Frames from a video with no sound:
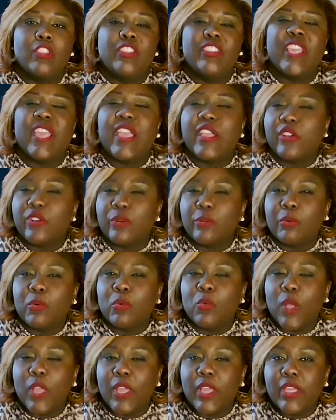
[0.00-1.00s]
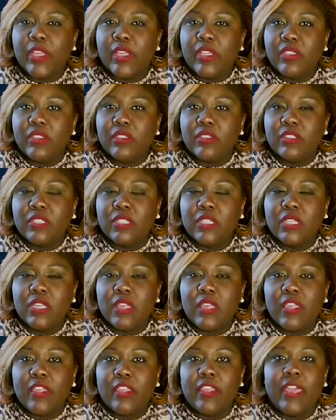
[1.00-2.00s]
terrible ways
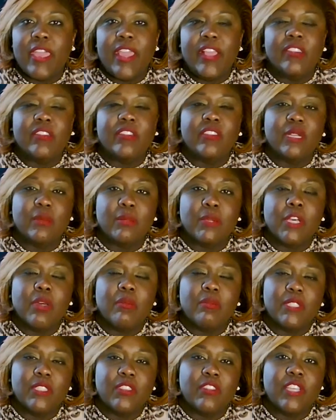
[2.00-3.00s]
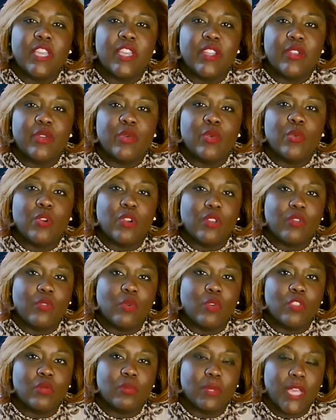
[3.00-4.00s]
that some companies handle
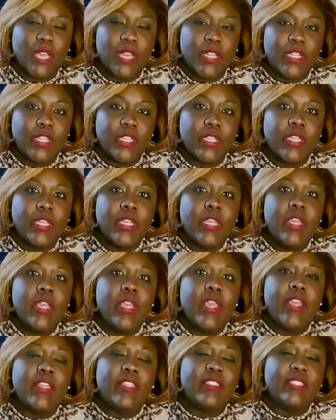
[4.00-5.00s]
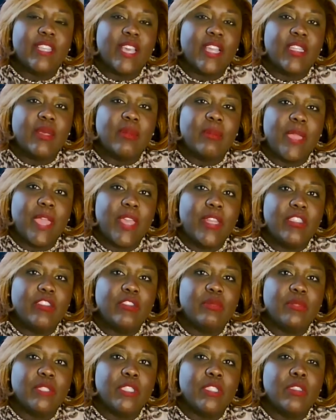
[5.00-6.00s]
workforce planning and talent
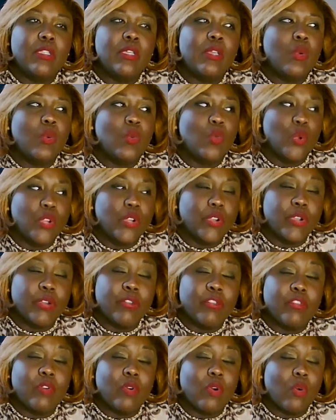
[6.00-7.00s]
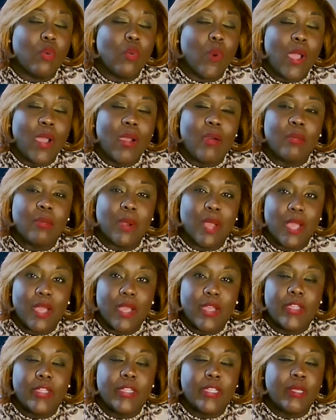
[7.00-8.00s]
management, we're in for a wild
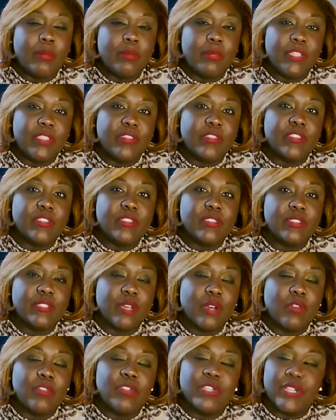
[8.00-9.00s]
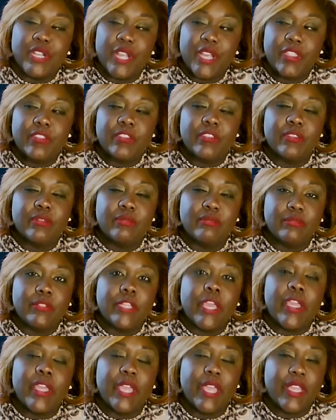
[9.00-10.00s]
ride in business over the next
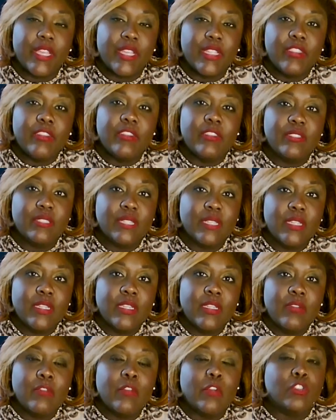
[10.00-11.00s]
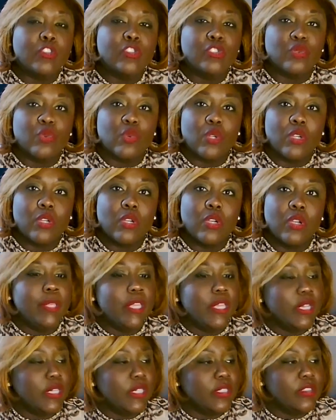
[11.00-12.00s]
decades, for sure.
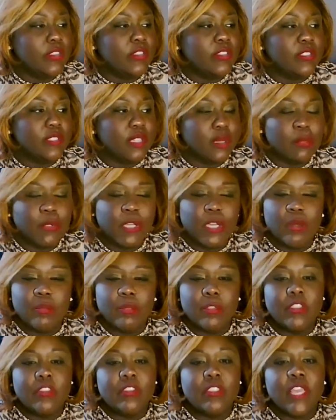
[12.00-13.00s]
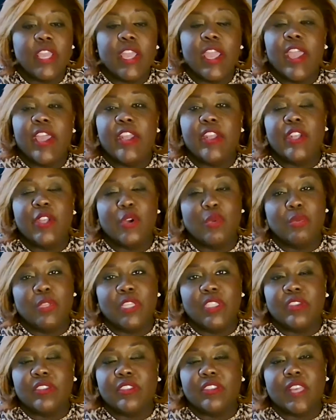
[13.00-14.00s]
Because some companies, they had no
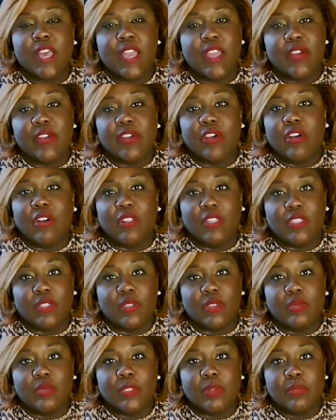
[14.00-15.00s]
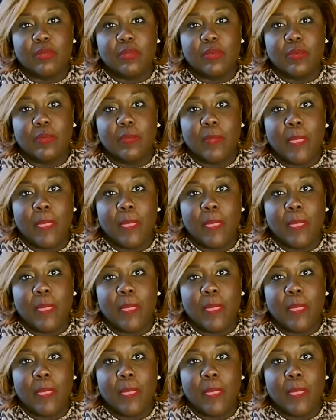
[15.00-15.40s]
business hiring all of those people.